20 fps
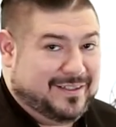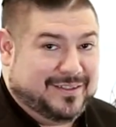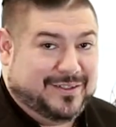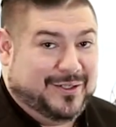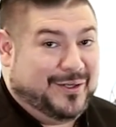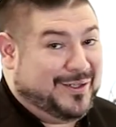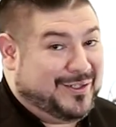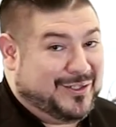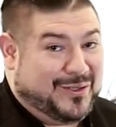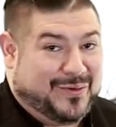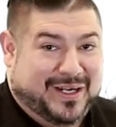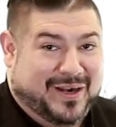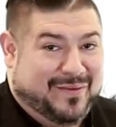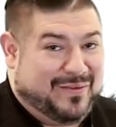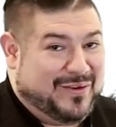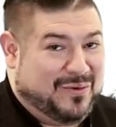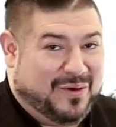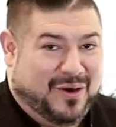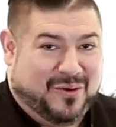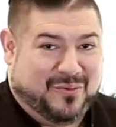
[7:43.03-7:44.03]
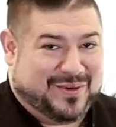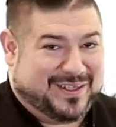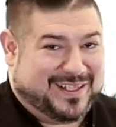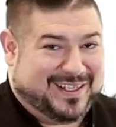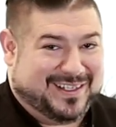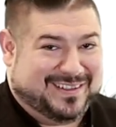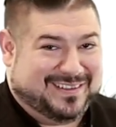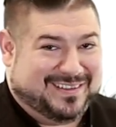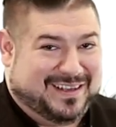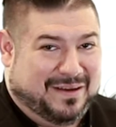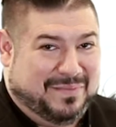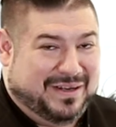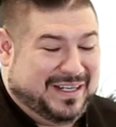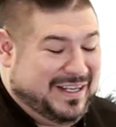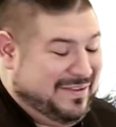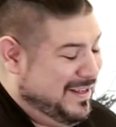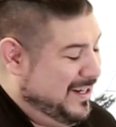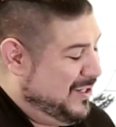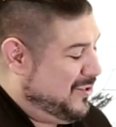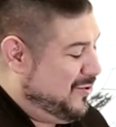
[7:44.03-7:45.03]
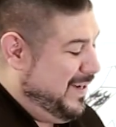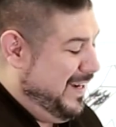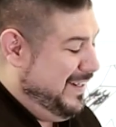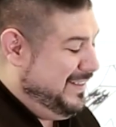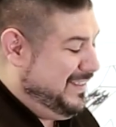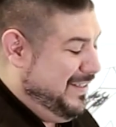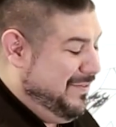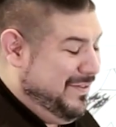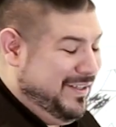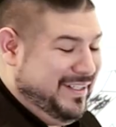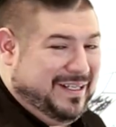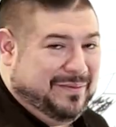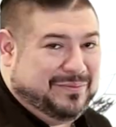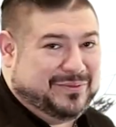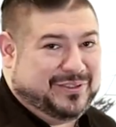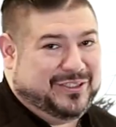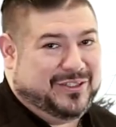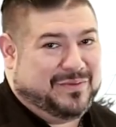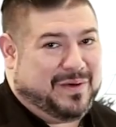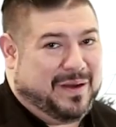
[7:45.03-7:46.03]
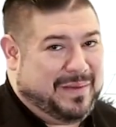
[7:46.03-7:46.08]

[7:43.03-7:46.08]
You can do whatever you want with it. I'm going to leave that creativity up to you.